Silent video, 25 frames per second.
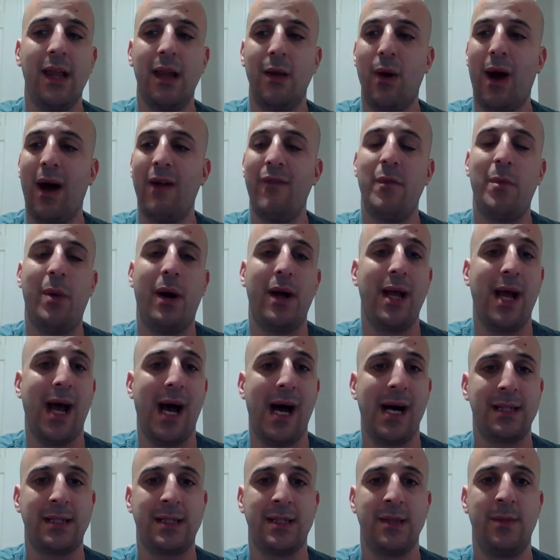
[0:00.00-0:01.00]
Everybody
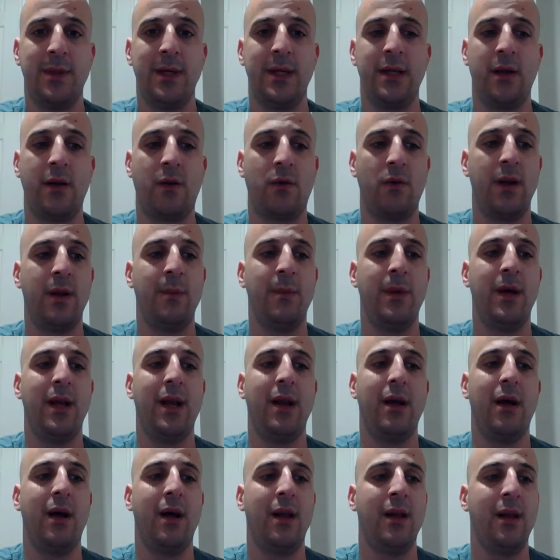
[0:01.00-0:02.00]
has to be in agreement,
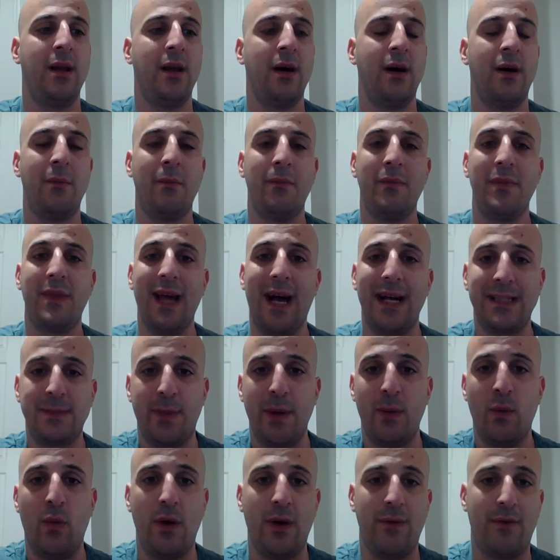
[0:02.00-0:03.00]
and that's
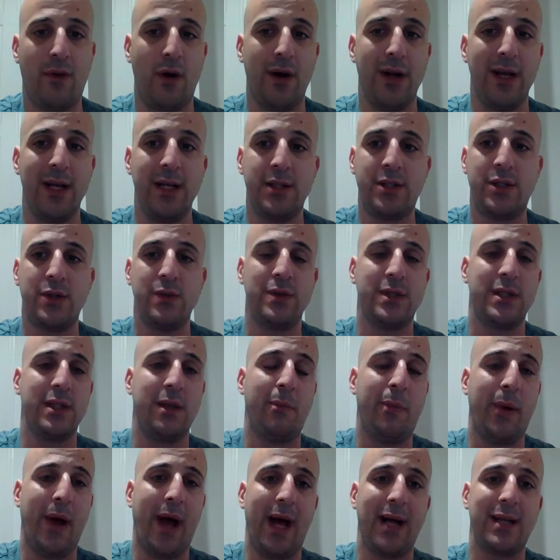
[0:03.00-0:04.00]
been one of our issues in the
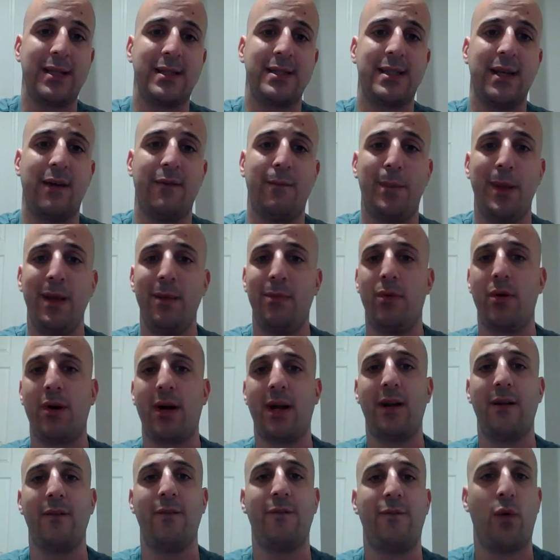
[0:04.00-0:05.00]
past is that people are
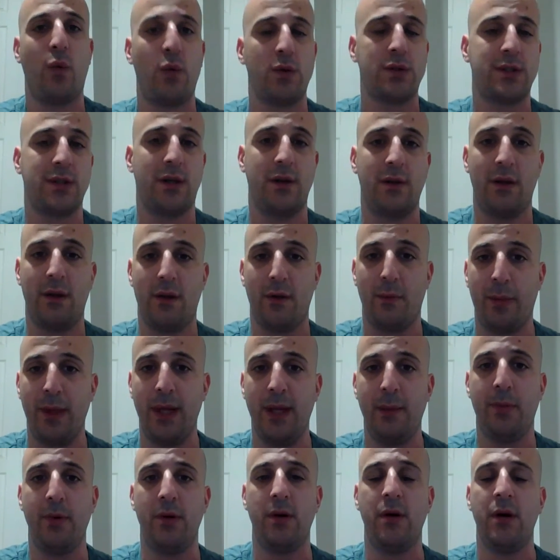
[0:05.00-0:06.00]
getting forced on other
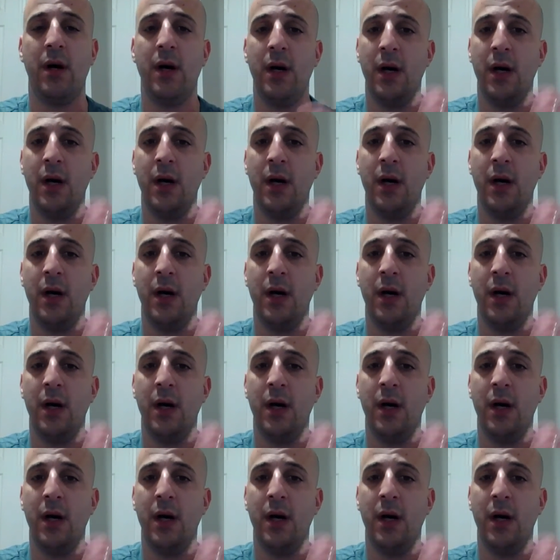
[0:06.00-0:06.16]
people.